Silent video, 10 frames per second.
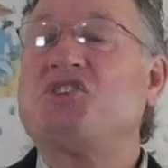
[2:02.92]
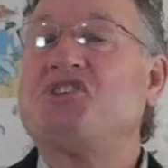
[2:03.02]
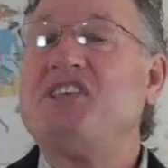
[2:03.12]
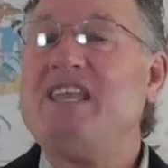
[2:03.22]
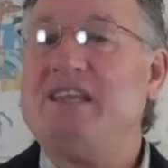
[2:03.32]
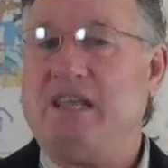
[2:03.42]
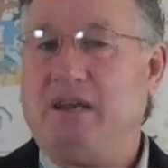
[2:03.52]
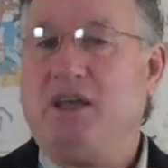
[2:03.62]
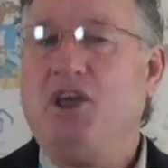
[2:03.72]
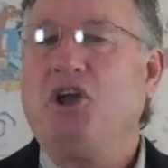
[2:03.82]

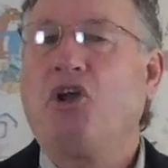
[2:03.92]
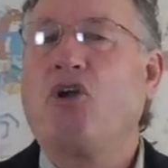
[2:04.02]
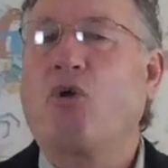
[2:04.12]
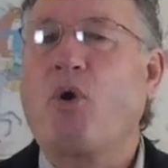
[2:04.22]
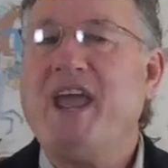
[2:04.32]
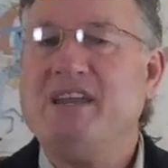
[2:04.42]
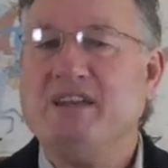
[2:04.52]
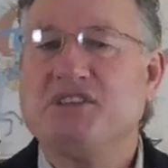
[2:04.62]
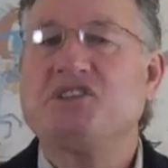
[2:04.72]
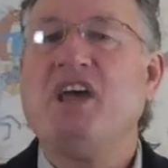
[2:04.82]
exceeding
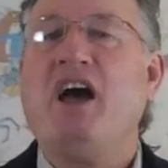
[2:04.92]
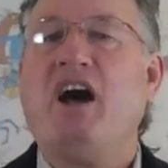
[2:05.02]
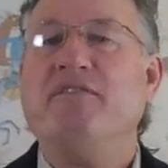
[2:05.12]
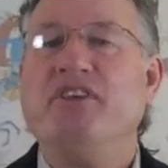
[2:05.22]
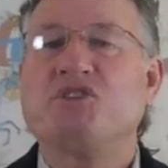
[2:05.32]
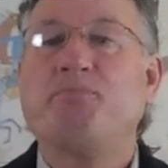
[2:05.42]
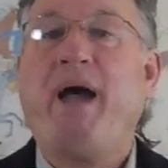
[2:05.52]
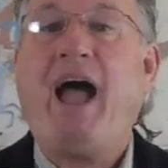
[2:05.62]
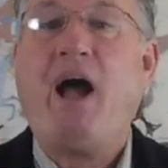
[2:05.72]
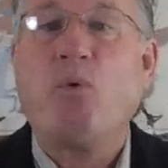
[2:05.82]
greatness of his
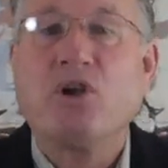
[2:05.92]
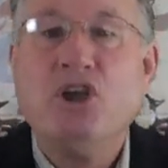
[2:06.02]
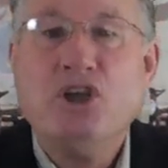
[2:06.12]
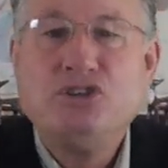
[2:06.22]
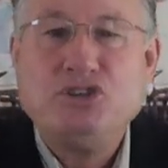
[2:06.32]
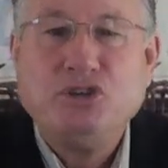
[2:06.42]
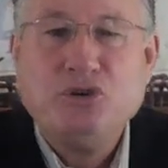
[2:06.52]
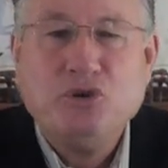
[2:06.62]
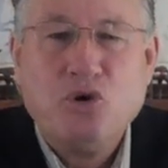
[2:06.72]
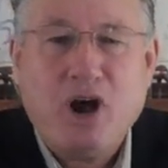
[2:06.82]
power
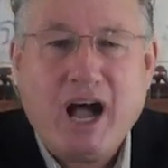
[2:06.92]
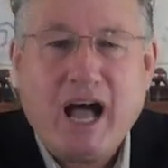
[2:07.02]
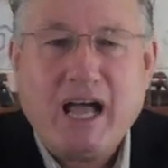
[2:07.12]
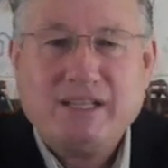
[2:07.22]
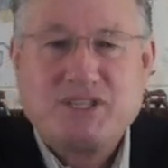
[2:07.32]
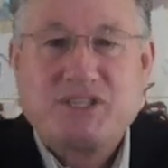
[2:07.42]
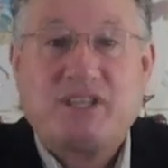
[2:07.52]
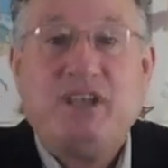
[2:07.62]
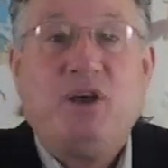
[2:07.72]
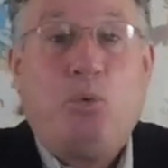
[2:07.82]
to
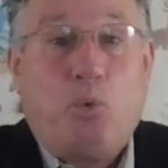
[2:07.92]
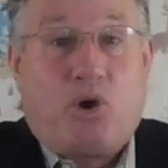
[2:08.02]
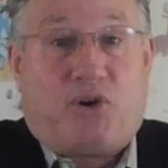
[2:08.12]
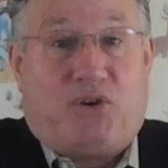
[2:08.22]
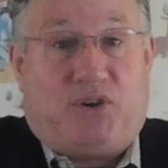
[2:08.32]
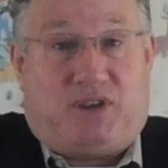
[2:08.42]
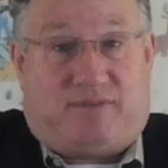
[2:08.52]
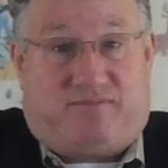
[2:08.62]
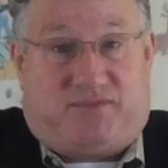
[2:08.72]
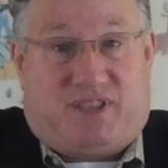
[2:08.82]
usward
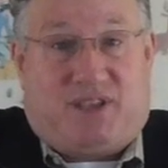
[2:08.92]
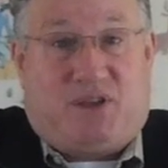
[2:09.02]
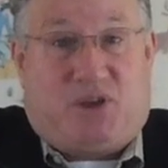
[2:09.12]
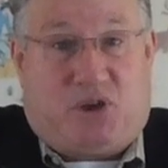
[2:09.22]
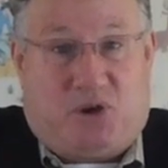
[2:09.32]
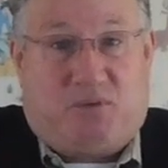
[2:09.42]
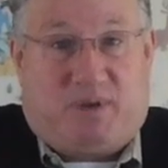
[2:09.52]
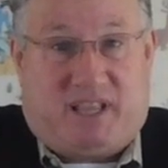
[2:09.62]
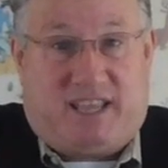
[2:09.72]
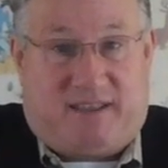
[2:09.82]
who
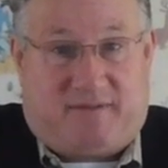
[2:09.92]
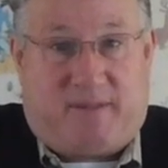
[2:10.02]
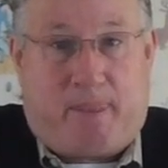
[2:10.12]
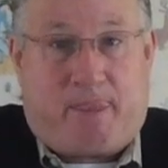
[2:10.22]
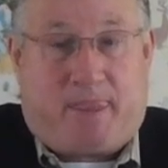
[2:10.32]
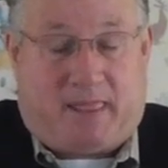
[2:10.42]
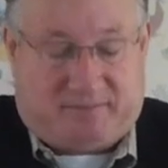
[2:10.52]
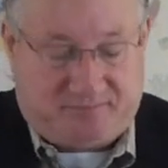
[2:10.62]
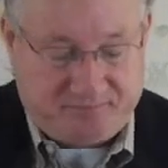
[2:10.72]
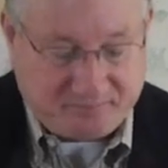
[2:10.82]
believe.
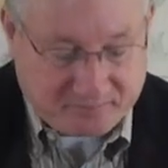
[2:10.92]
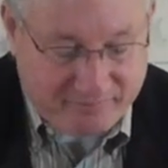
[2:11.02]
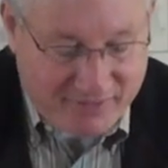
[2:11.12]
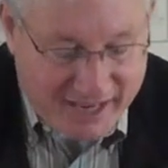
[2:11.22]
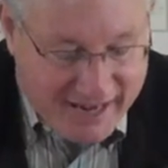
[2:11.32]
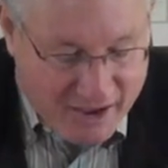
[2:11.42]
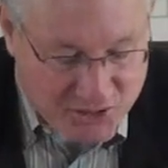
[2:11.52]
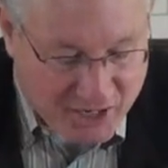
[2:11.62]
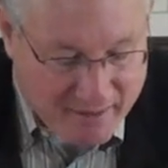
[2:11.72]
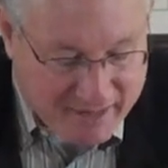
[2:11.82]
Now
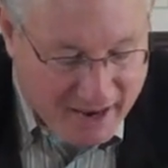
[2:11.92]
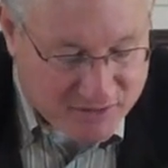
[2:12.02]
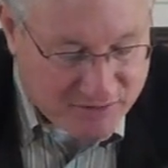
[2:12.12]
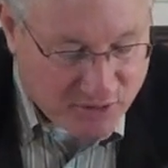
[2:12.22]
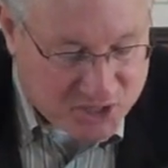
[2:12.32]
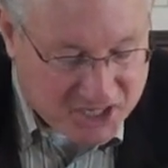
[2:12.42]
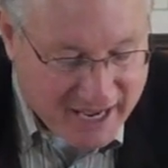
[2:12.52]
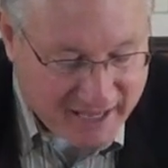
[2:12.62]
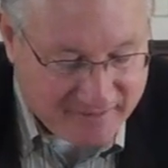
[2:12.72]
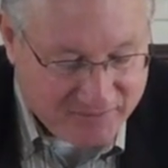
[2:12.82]
you come down to verse
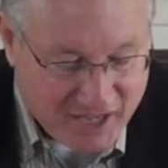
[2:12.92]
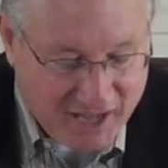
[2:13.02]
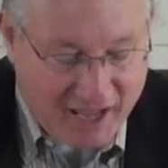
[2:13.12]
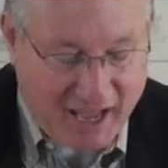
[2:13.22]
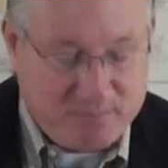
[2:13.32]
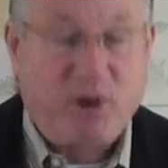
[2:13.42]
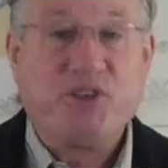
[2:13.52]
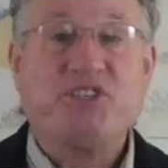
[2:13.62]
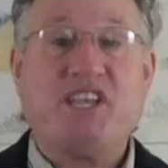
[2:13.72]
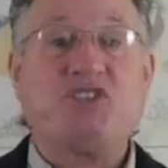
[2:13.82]
10, and
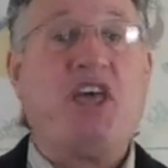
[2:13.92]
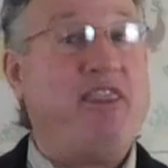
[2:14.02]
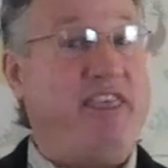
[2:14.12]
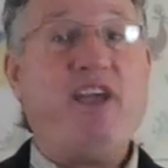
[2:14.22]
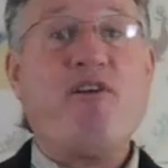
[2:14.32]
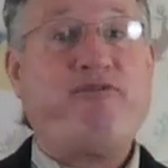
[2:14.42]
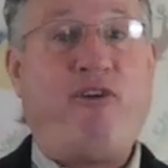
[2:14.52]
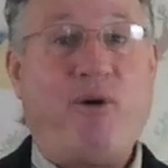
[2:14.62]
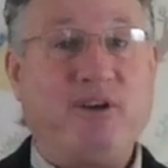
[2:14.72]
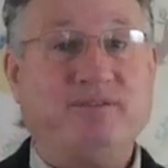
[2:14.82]
Paul says,
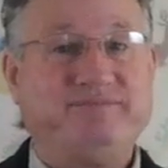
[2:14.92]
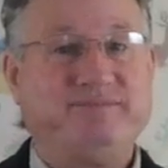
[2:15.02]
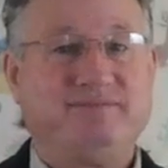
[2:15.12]
"Therefore,"